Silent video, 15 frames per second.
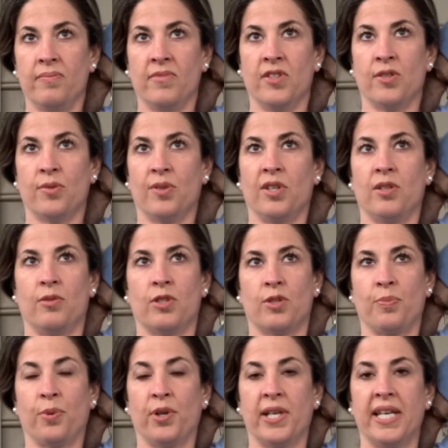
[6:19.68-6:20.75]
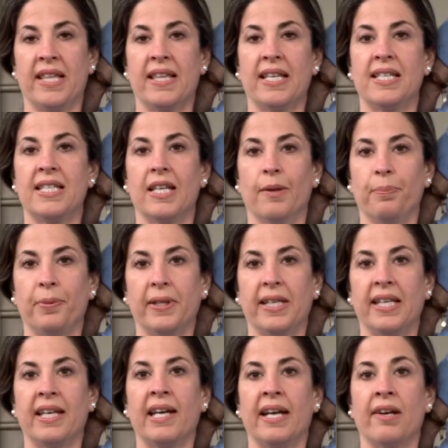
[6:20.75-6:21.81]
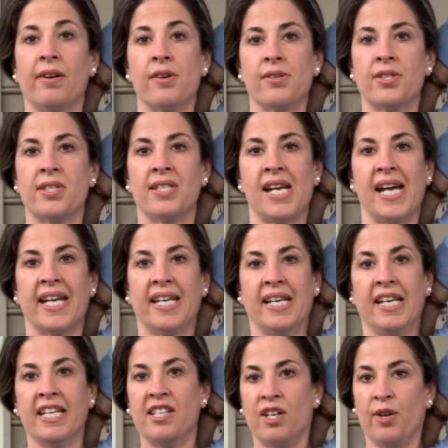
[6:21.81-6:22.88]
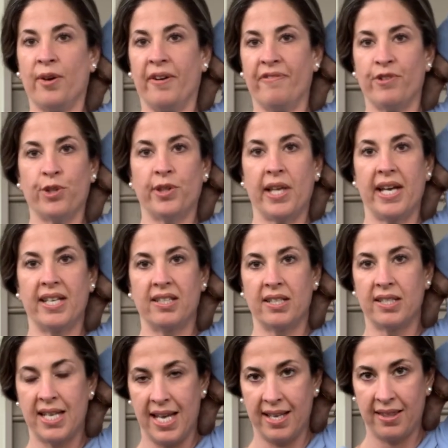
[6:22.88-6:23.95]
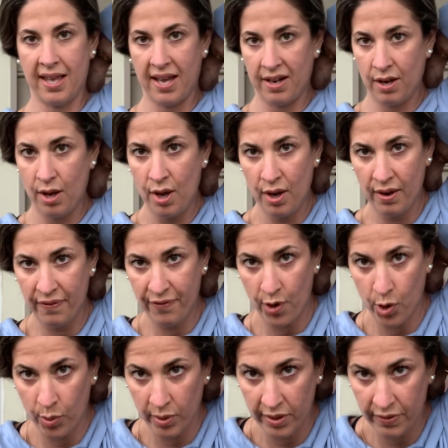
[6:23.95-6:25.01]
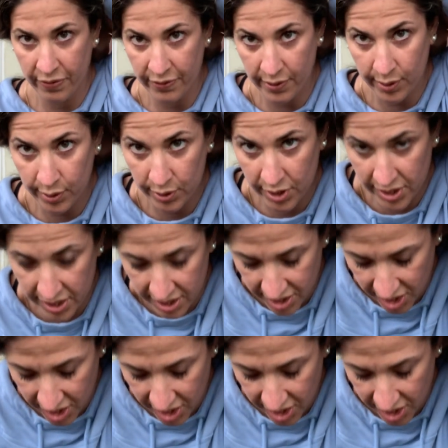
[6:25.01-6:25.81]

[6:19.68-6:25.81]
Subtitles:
And just breathing deeply here, staying here, or if you'd like to take that forward fold, just